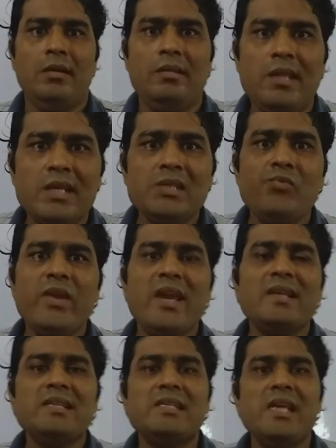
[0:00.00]
Thus we
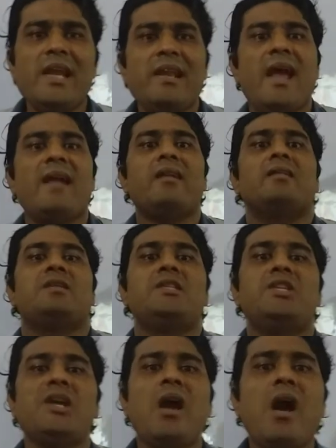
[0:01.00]
can say that
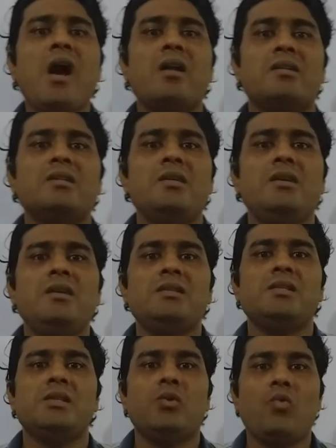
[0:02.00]
charge
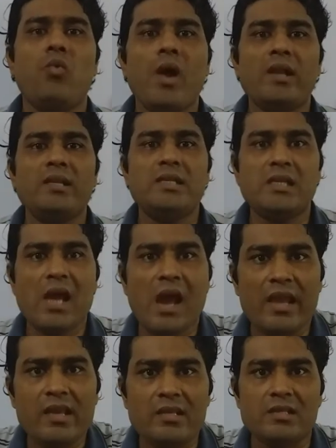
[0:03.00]
is
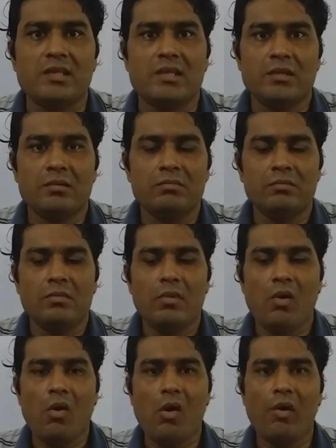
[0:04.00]
quantized,
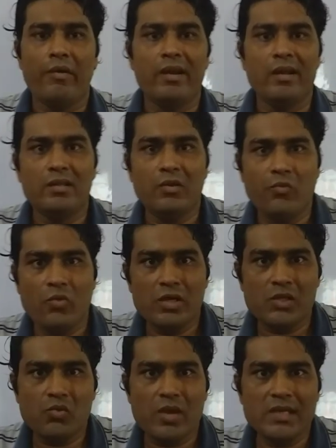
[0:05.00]
or in other
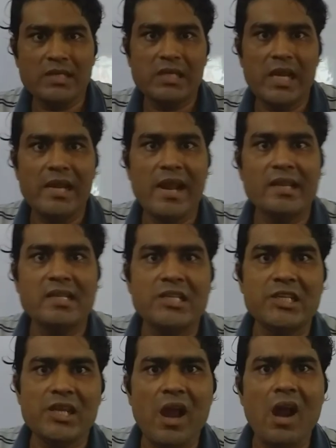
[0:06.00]
words you can say that
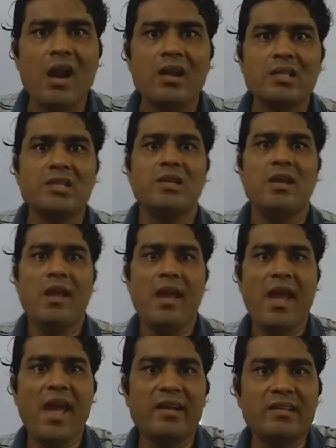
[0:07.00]
charge
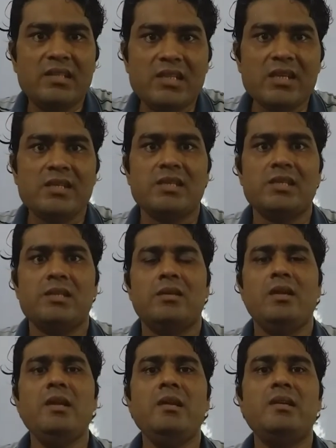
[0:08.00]
exists
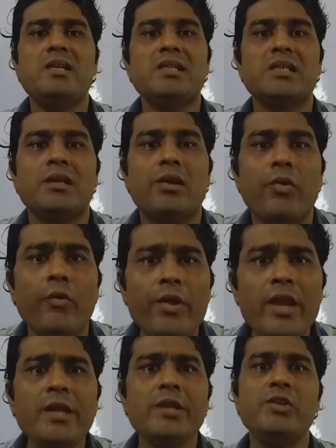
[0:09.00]
in
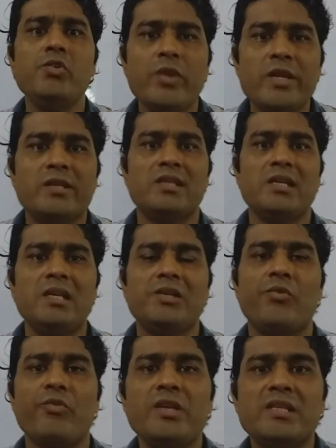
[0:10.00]
discrete units. It
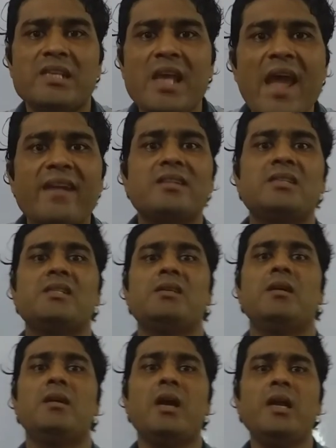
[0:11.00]
rejects
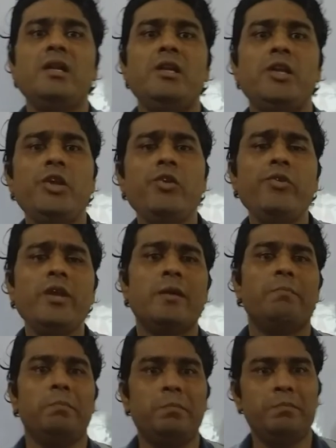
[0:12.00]

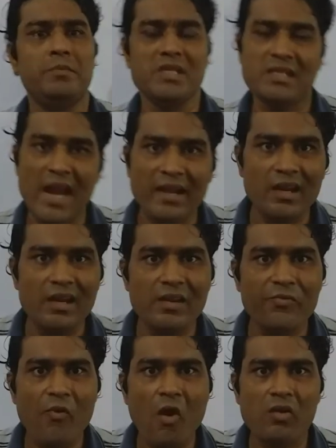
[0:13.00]
continuum. Is that clear,
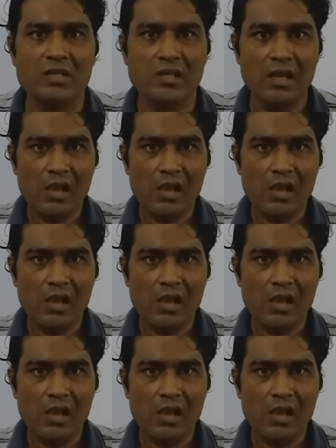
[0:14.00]
folks?